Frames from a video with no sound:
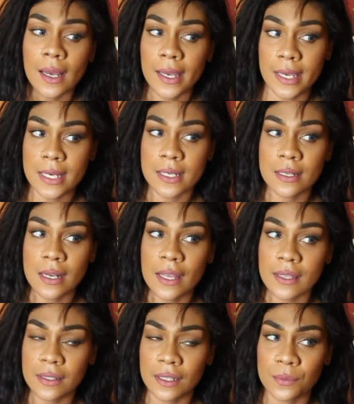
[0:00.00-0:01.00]
And I
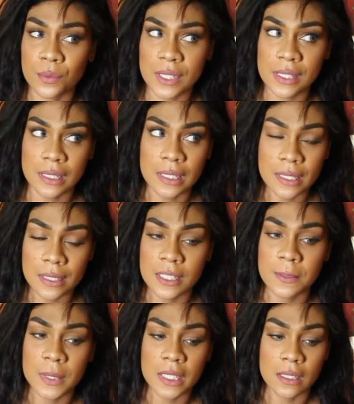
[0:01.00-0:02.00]
think the reason
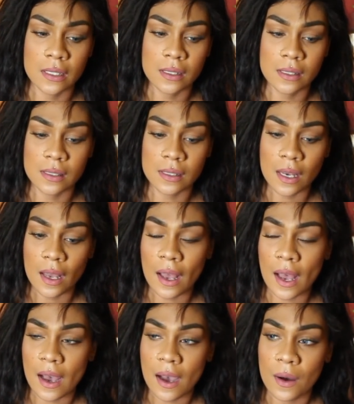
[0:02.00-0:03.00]
is because
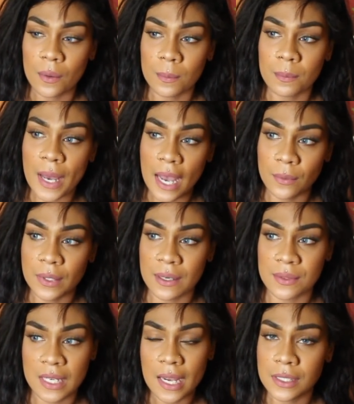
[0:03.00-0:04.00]
back when
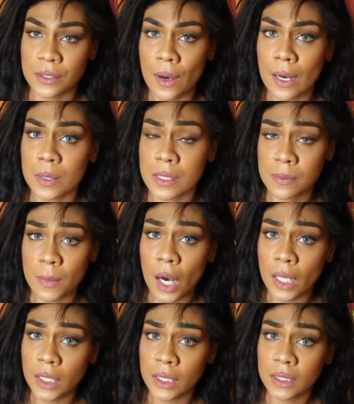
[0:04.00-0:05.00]
I was in high school, I was
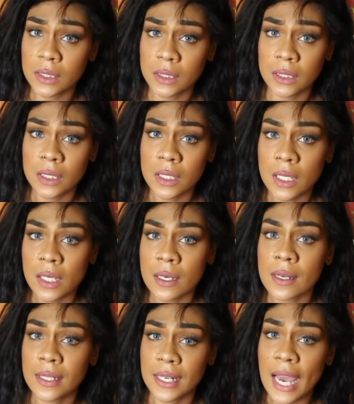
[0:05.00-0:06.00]
smaller
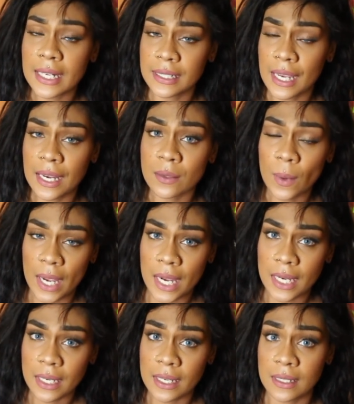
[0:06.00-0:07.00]
and then I had gained weight.